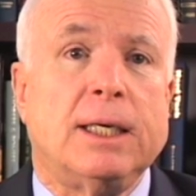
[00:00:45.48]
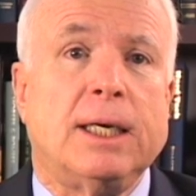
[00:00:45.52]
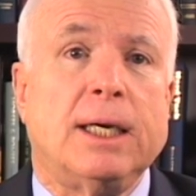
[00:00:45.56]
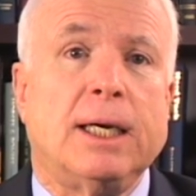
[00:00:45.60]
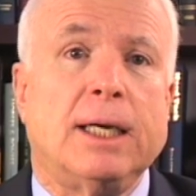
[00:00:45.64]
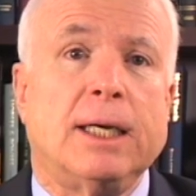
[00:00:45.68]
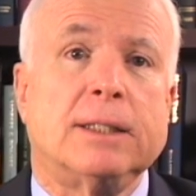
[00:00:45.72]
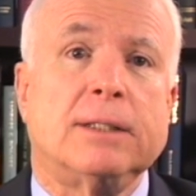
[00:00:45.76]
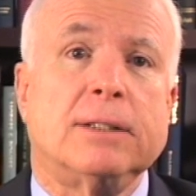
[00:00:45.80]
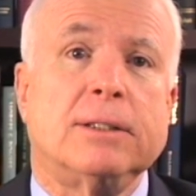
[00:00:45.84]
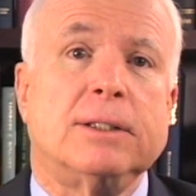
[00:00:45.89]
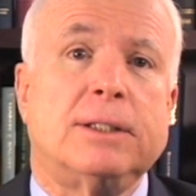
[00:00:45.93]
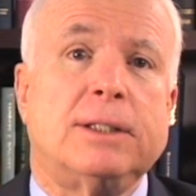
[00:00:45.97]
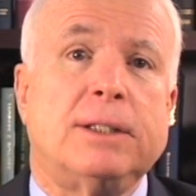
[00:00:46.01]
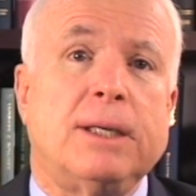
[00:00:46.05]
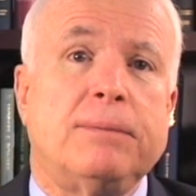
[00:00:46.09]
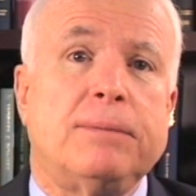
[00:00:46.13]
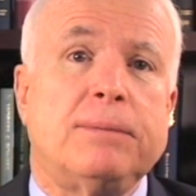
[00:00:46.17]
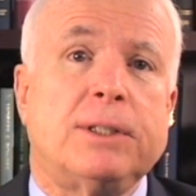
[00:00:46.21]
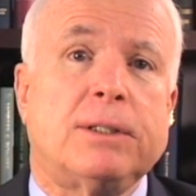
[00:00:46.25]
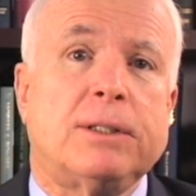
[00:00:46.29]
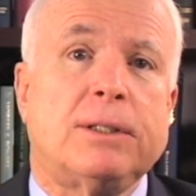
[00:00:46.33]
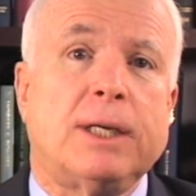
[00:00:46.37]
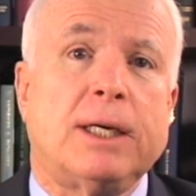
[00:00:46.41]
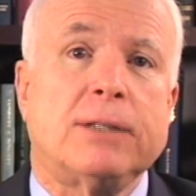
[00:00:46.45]
at the
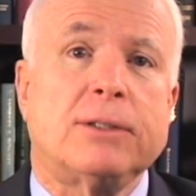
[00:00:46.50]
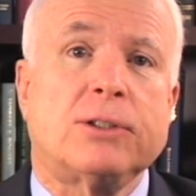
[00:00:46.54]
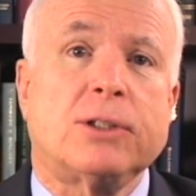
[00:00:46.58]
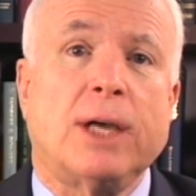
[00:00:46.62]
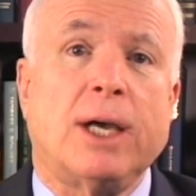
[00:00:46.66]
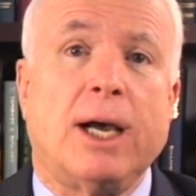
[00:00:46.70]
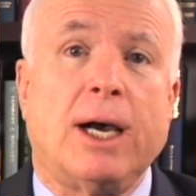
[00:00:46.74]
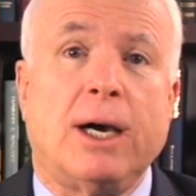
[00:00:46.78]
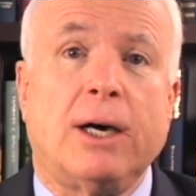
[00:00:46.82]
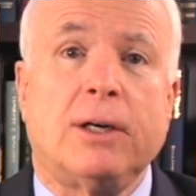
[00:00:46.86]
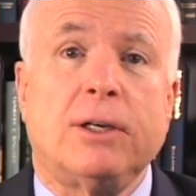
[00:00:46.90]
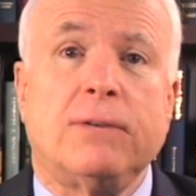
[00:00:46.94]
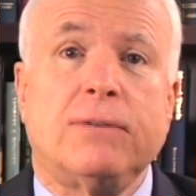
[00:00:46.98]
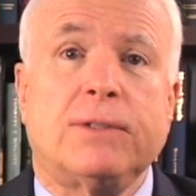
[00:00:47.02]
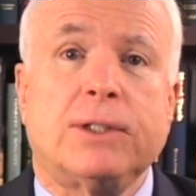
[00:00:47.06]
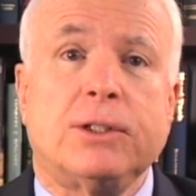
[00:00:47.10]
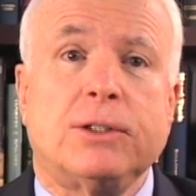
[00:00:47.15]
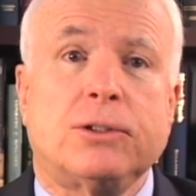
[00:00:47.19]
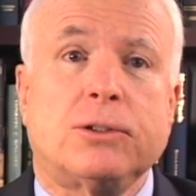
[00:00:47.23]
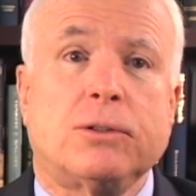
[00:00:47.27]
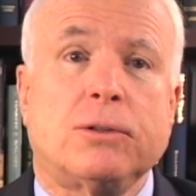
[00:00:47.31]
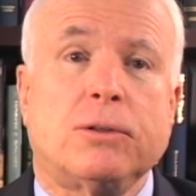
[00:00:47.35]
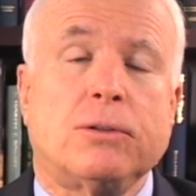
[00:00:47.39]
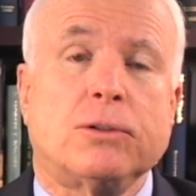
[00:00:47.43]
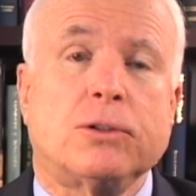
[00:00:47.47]
Democrats'
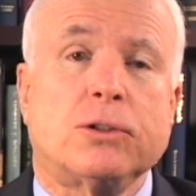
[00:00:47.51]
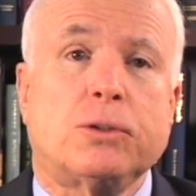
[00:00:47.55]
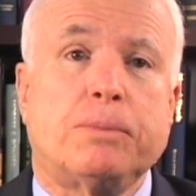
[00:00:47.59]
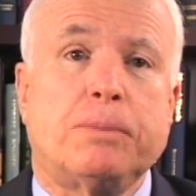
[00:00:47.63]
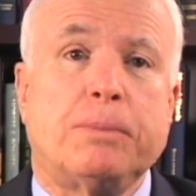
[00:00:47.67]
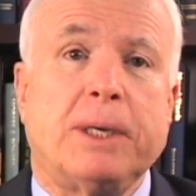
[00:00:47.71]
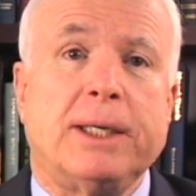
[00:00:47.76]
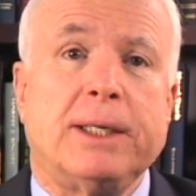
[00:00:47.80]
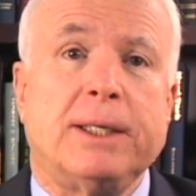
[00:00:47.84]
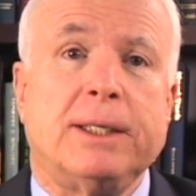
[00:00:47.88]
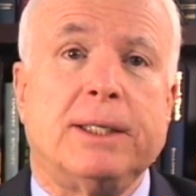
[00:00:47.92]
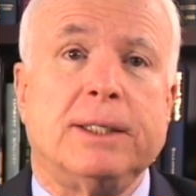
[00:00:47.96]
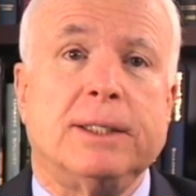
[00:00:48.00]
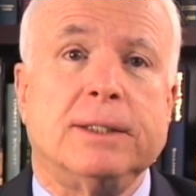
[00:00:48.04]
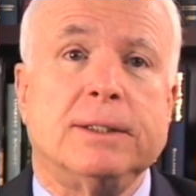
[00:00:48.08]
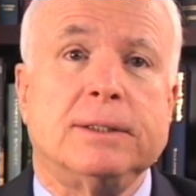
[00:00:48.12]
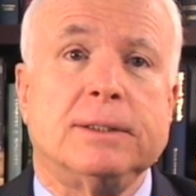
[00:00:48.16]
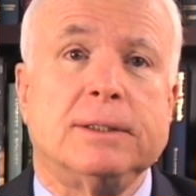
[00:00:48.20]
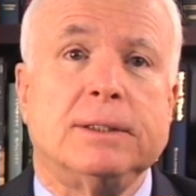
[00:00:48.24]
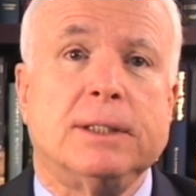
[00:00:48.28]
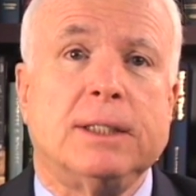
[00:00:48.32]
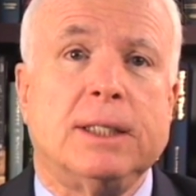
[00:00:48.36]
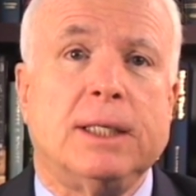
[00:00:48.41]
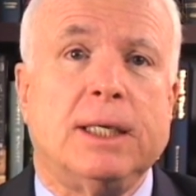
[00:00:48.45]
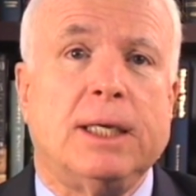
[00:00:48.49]
out-of-control spending
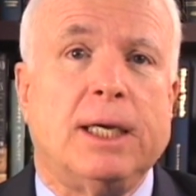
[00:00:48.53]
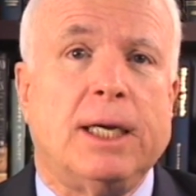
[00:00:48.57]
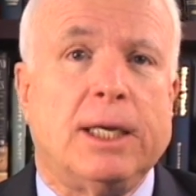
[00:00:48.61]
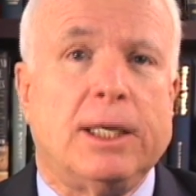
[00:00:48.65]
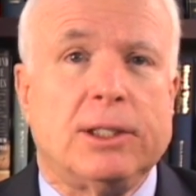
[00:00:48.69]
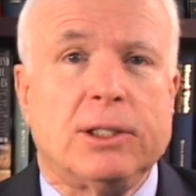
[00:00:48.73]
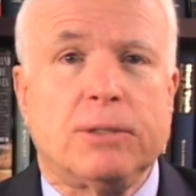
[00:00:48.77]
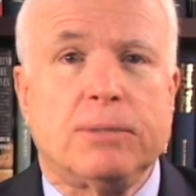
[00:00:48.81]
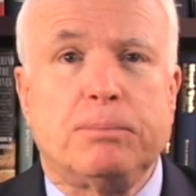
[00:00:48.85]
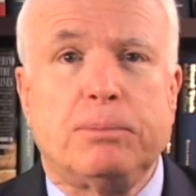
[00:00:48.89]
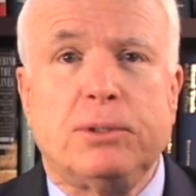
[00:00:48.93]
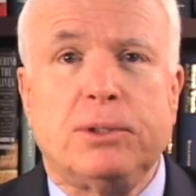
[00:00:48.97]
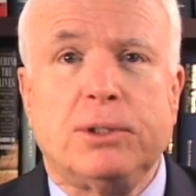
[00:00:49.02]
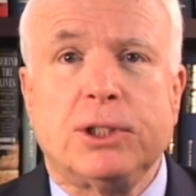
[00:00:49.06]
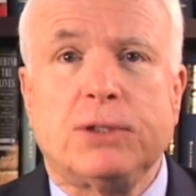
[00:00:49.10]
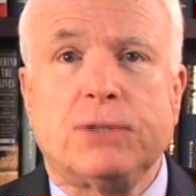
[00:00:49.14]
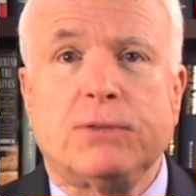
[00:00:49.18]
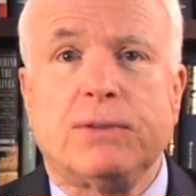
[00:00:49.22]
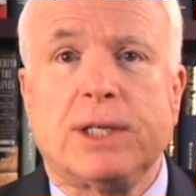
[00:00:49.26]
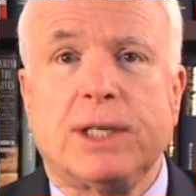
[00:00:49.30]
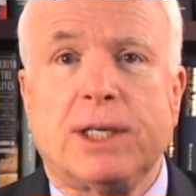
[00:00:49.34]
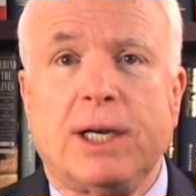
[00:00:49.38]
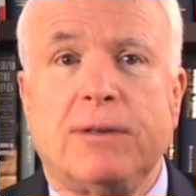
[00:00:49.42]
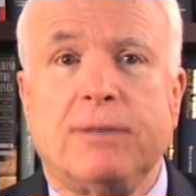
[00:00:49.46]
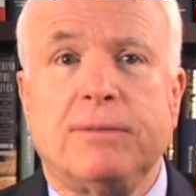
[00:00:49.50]
and their push
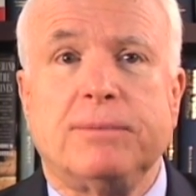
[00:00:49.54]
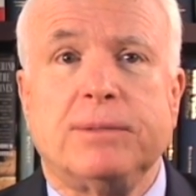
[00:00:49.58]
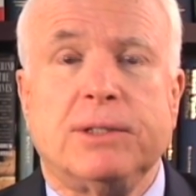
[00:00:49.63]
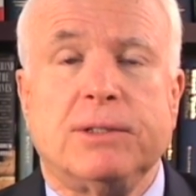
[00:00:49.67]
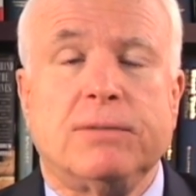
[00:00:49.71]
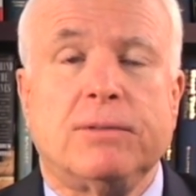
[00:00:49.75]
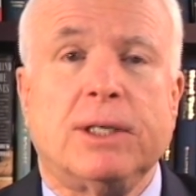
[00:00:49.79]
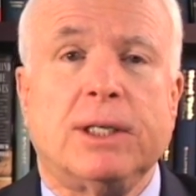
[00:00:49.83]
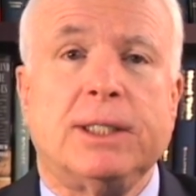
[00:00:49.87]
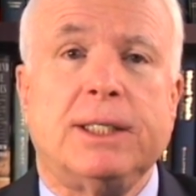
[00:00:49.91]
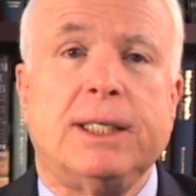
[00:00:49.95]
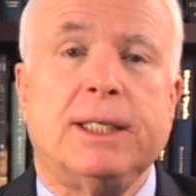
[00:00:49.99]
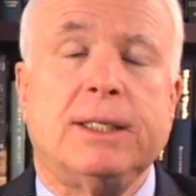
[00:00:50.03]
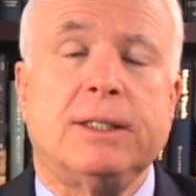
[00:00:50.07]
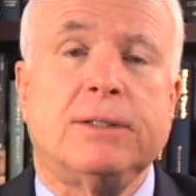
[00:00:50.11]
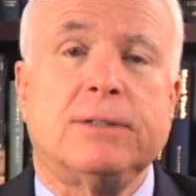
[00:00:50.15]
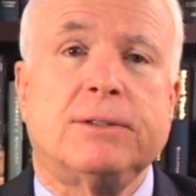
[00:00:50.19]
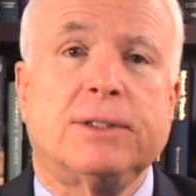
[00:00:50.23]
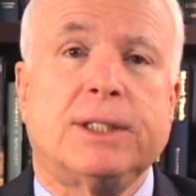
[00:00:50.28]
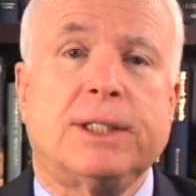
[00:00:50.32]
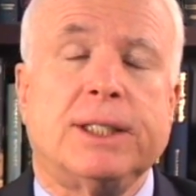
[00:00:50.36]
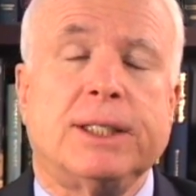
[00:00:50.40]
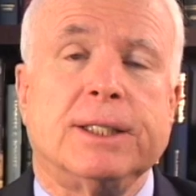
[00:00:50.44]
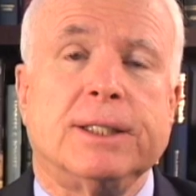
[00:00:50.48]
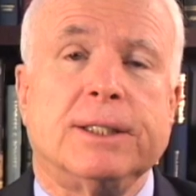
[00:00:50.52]
for government-run
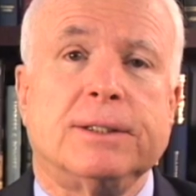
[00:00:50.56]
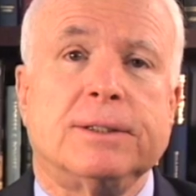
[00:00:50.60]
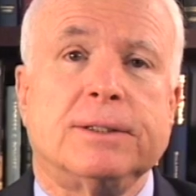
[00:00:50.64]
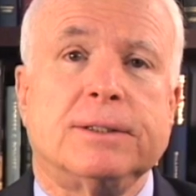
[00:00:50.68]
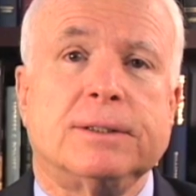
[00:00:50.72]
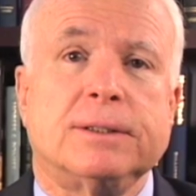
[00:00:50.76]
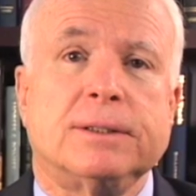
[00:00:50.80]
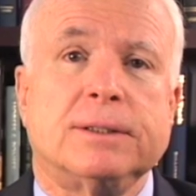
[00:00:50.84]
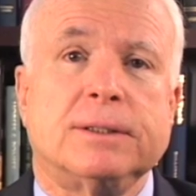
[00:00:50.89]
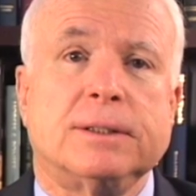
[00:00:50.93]
health care.